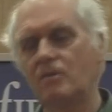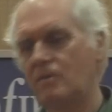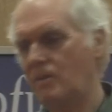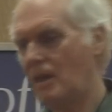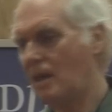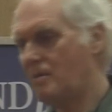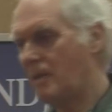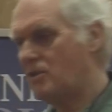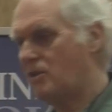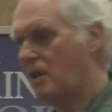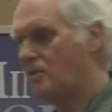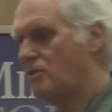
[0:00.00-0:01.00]
Without
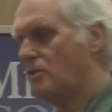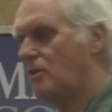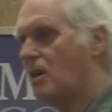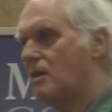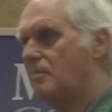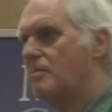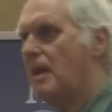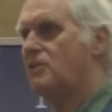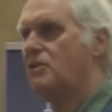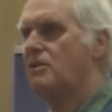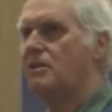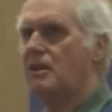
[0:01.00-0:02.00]
imagination, you can't
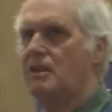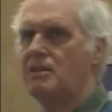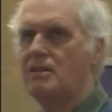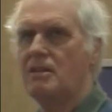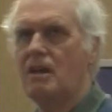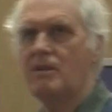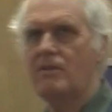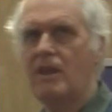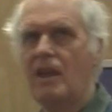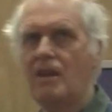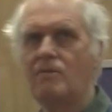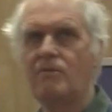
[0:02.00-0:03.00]
imagine things that aren't
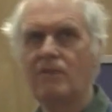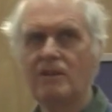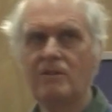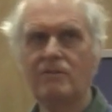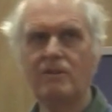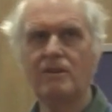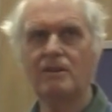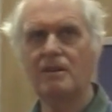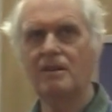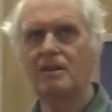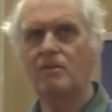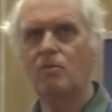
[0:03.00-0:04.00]
there in front of you.
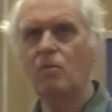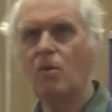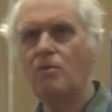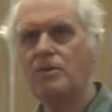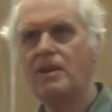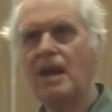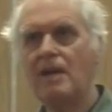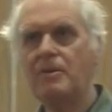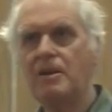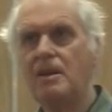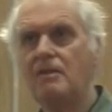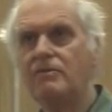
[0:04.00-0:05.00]
What would
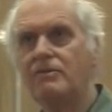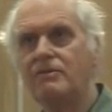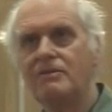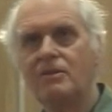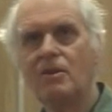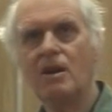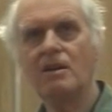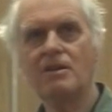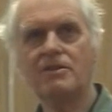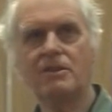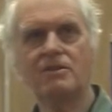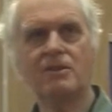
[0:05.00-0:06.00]
happen if? You can't
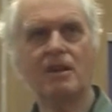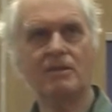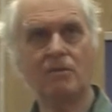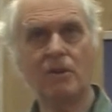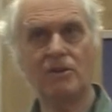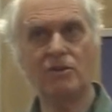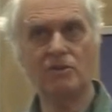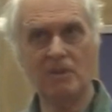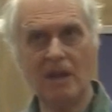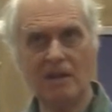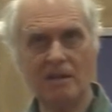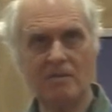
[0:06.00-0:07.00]
ask those kind of questions
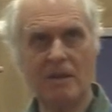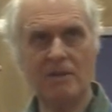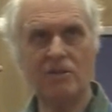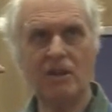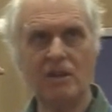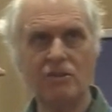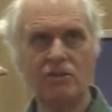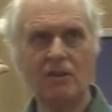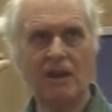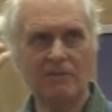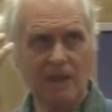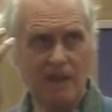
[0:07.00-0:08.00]
without an imagination. You
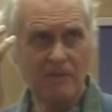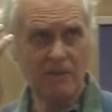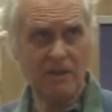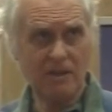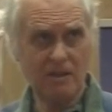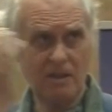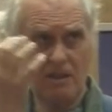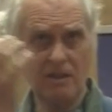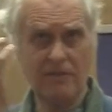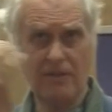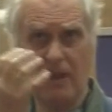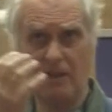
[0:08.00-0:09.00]
have to have an
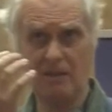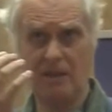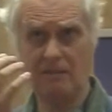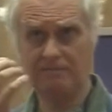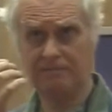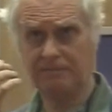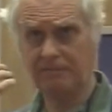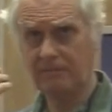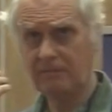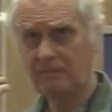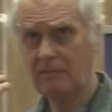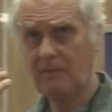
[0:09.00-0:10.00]
internal theatre
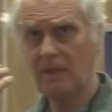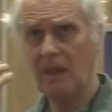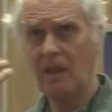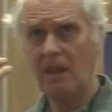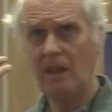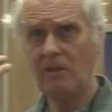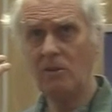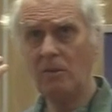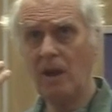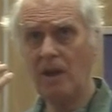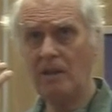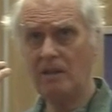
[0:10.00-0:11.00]
in your
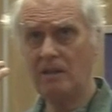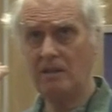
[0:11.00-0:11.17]
mind